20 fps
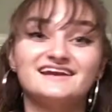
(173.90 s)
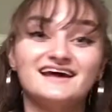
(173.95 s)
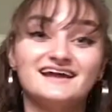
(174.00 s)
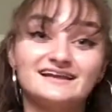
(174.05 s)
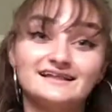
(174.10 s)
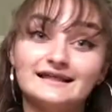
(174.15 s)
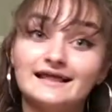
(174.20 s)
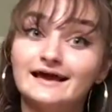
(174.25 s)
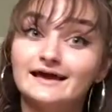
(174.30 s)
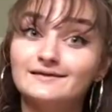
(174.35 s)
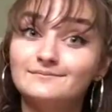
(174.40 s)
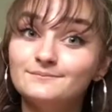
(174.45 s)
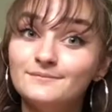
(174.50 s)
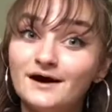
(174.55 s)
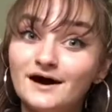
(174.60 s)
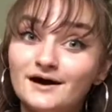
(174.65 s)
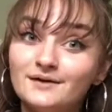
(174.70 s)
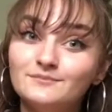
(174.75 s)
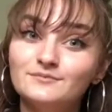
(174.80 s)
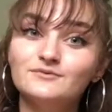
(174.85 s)
at it like,
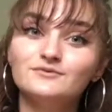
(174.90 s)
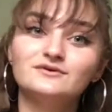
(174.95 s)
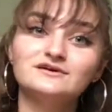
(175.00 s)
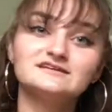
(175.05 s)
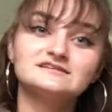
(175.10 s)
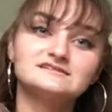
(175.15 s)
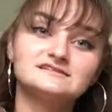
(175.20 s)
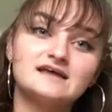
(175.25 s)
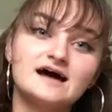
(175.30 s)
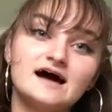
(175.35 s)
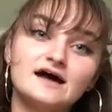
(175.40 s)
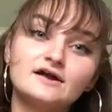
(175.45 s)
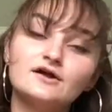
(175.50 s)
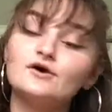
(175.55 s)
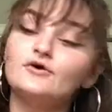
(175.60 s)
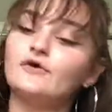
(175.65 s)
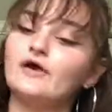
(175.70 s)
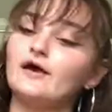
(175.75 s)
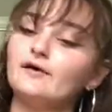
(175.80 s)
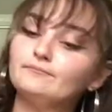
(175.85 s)
Mom, what is that?
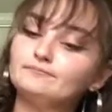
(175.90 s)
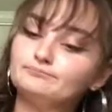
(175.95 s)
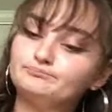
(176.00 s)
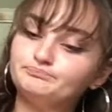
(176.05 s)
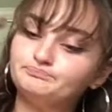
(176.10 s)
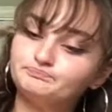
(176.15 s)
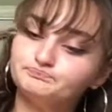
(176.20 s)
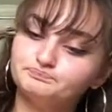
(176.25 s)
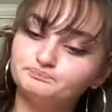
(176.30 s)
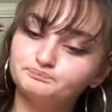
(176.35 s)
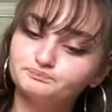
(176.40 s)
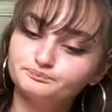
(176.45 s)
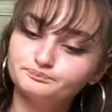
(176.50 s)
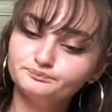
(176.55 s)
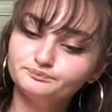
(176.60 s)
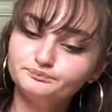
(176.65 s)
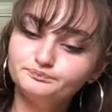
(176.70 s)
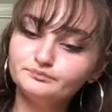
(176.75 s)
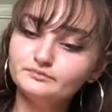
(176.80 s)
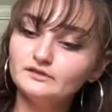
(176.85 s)
Okay.
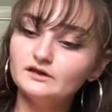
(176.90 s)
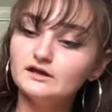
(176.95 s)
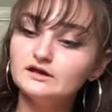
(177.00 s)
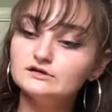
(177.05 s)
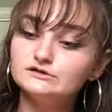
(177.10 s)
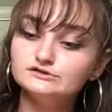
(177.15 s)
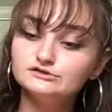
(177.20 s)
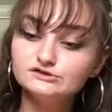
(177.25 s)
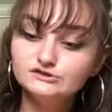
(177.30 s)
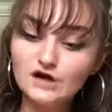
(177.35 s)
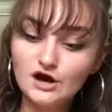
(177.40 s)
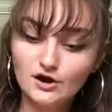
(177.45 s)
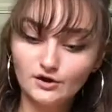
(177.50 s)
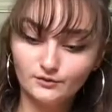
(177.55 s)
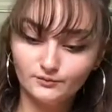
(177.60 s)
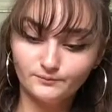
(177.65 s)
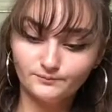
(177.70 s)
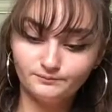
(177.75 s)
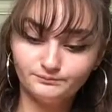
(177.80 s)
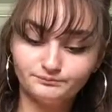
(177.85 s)
So,
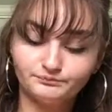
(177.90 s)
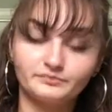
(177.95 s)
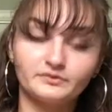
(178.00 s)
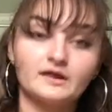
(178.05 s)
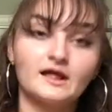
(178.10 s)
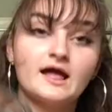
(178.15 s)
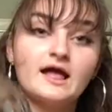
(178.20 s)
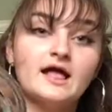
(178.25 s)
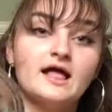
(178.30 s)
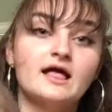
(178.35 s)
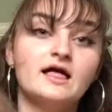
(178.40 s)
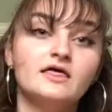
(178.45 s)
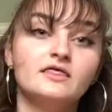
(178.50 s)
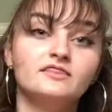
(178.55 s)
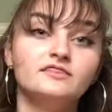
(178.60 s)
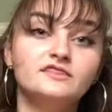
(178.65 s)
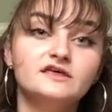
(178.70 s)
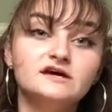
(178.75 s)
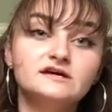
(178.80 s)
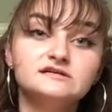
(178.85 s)

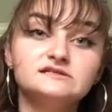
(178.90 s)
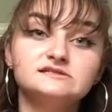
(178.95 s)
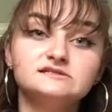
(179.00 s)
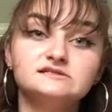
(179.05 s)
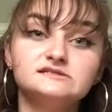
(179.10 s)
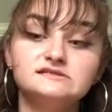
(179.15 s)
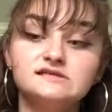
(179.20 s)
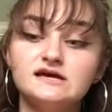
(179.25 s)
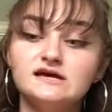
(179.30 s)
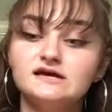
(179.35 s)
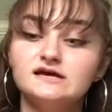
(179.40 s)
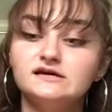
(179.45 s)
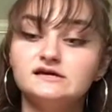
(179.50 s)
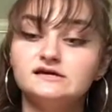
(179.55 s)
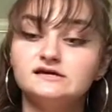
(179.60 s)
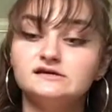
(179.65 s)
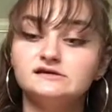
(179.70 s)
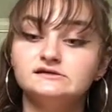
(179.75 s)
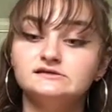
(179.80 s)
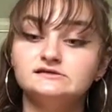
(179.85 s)
this
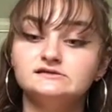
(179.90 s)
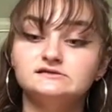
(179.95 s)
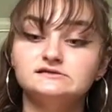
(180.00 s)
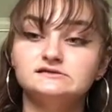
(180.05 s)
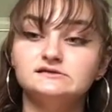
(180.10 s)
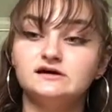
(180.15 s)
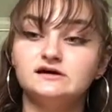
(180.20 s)
is